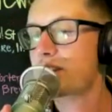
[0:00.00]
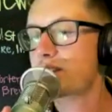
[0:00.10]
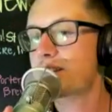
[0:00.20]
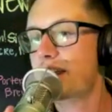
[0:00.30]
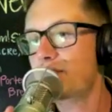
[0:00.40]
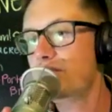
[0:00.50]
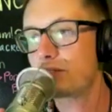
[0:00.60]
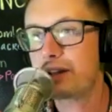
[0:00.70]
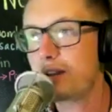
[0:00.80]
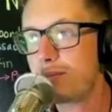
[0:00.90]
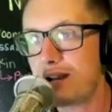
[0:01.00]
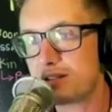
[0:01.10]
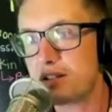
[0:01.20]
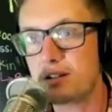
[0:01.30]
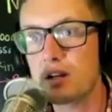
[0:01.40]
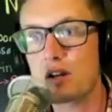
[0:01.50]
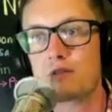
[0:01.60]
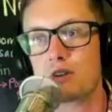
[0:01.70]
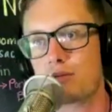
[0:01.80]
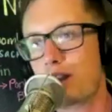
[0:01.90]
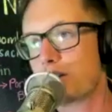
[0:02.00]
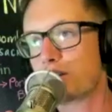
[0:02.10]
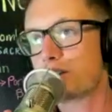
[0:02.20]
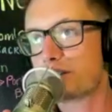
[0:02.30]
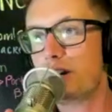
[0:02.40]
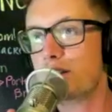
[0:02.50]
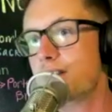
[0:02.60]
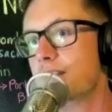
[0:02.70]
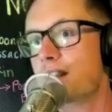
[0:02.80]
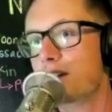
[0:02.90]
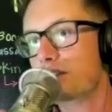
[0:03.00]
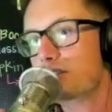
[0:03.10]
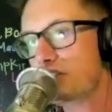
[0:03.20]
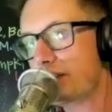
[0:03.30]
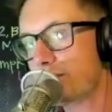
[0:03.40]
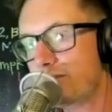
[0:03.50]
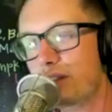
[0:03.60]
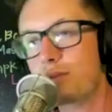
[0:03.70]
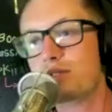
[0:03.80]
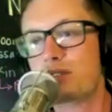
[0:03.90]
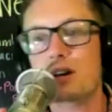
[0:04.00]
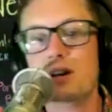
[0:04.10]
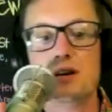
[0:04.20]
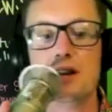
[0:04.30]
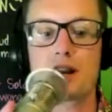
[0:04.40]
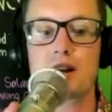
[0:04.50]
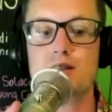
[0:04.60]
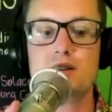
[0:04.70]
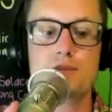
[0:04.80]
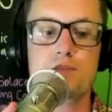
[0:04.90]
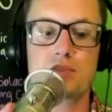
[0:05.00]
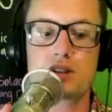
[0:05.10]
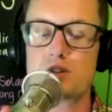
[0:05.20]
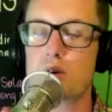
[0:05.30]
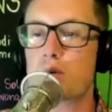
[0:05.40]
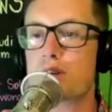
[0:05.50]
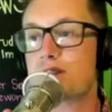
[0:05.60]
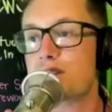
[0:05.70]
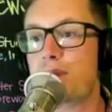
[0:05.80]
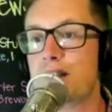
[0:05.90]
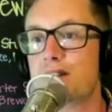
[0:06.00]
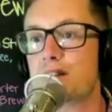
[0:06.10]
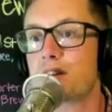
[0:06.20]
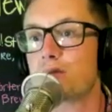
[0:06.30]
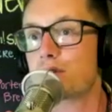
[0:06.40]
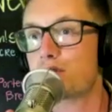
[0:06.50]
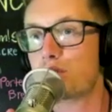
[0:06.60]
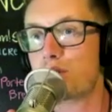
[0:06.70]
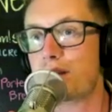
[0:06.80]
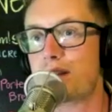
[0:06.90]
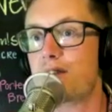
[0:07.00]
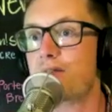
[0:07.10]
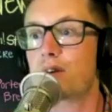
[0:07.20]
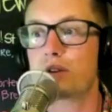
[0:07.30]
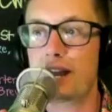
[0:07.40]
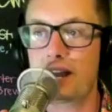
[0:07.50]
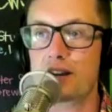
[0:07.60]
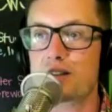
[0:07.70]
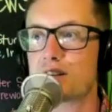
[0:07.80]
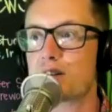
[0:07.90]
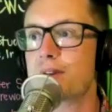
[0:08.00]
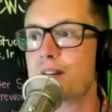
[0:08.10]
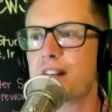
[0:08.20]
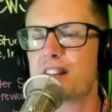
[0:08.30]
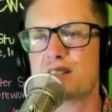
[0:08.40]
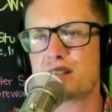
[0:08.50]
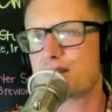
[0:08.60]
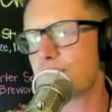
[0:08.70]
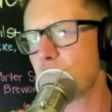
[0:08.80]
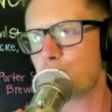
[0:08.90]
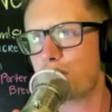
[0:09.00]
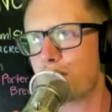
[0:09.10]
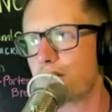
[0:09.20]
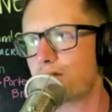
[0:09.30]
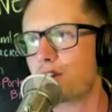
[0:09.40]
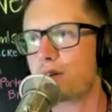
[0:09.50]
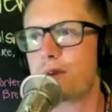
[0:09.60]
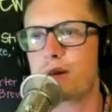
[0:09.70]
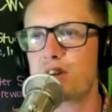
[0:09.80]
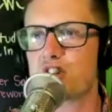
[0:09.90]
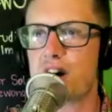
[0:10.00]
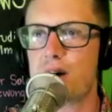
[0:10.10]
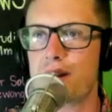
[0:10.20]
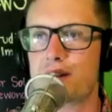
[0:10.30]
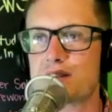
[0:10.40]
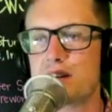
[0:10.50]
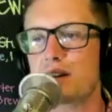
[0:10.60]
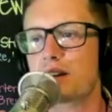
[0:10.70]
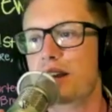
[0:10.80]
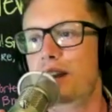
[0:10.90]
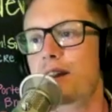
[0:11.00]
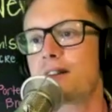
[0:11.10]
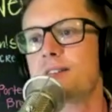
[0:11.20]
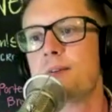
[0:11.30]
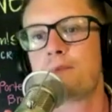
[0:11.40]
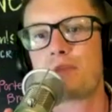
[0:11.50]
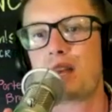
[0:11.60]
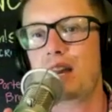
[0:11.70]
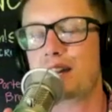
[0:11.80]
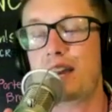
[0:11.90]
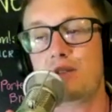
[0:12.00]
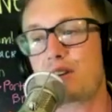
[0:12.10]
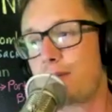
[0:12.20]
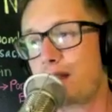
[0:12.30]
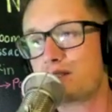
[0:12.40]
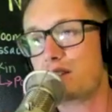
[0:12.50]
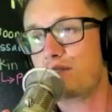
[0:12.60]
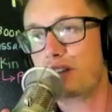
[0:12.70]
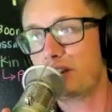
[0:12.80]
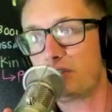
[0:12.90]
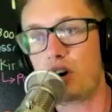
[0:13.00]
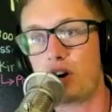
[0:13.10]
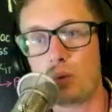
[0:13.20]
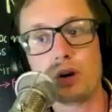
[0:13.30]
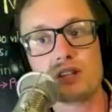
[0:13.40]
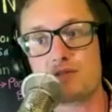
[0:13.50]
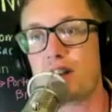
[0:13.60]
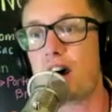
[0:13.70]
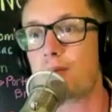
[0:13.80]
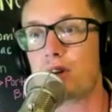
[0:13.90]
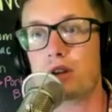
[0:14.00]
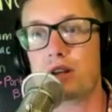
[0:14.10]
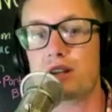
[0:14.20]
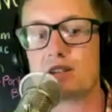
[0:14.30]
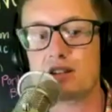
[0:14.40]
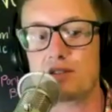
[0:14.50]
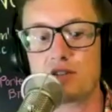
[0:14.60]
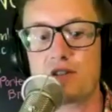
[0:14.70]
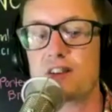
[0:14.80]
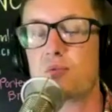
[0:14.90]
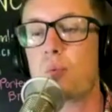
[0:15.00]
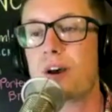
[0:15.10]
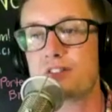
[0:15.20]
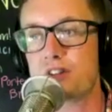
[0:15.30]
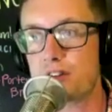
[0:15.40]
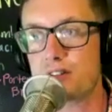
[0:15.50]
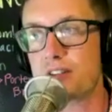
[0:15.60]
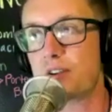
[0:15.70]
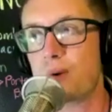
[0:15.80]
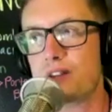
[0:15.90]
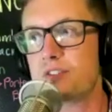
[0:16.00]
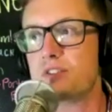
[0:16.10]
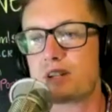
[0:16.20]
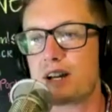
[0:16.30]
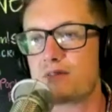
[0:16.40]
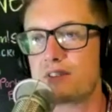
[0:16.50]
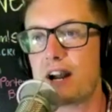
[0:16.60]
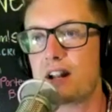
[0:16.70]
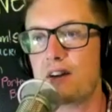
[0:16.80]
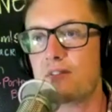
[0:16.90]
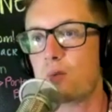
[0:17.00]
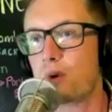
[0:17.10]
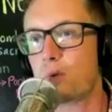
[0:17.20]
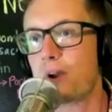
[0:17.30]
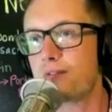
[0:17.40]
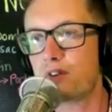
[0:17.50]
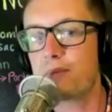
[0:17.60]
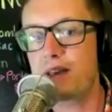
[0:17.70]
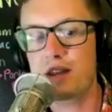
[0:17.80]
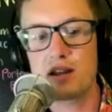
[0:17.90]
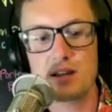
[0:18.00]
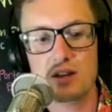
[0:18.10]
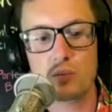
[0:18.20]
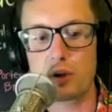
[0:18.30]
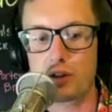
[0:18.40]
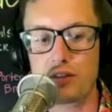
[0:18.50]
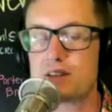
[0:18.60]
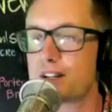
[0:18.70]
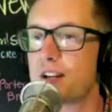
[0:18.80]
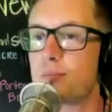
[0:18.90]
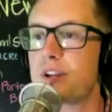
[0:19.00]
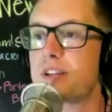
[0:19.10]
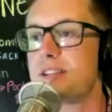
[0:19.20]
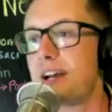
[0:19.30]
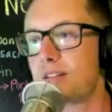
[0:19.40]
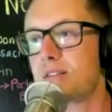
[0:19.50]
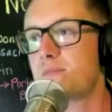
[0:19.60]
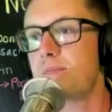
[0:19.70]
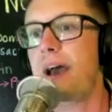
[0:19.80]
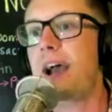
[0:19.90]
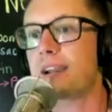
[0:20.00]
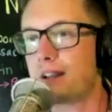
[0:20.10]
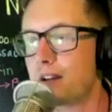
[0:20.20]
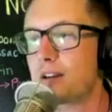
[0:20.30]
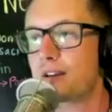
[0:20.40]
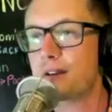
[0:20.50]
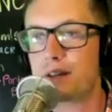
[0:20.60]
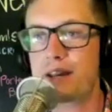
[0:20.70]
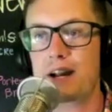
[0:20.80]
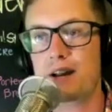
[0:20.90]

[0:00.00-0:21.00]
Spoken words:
is the Enfield Gang Massacre from writer Chris Condon and Jacob Phillips. And so this is basically a real story about the Enfield Gang. It's going to be like a 6-issue run from Image Comics, and I can't recommend this enough. Like the artwork is phenomenal in this. And if you're a fan of Westerns, like Westerns kind of died off and went away for a bit. Well, this kind of brings that back. Yeah.